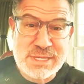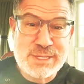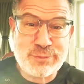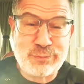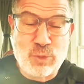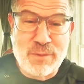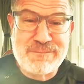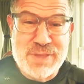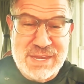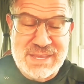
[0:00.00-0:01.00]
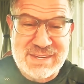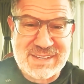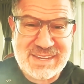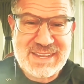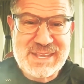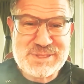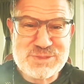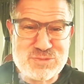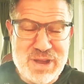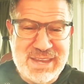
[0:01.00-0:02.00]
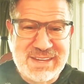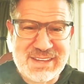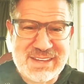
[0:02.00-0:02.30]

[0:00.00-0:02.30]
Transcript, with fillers: He's forfeited his right